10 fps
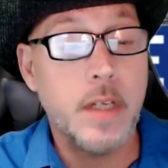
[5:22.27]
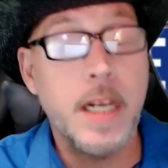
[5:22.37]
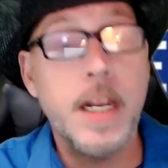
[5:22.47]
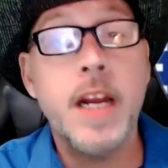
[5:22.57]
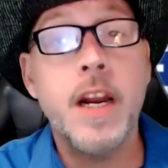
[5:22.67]

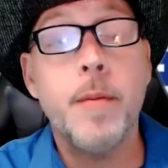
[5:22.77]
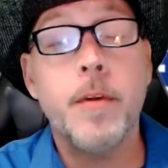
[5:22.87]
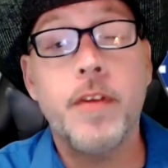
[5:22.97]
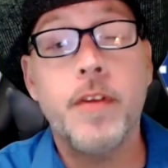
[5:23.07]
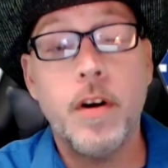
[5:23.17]
And then
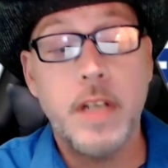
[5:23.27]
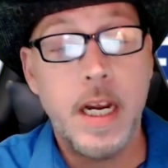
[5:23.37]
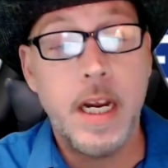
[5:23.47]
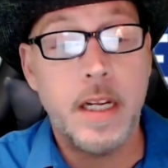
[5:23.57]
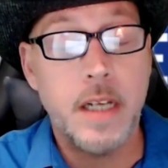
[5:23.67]
number
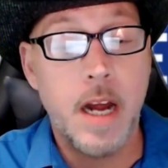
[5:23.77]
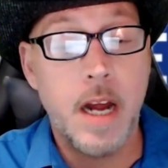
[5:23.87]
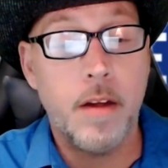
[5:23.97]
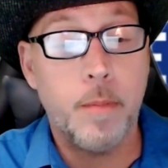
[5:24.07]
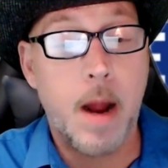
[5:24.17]
13 is
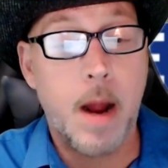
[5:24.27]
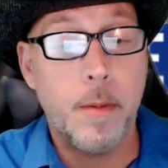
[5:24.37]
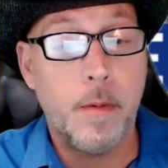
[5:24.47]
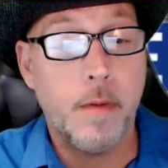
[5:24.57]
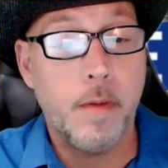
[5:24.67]
another
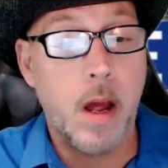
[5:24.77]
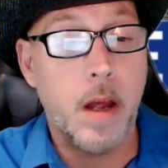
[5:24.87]
probable